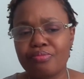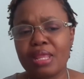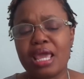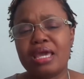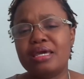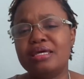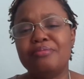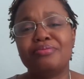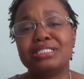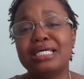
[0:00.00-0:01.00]
And he
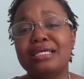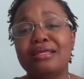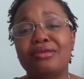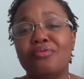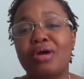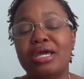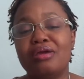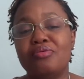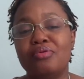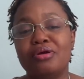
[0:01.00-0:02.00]
presented it in a
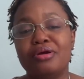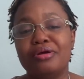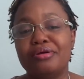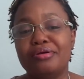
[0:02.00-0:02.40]
way where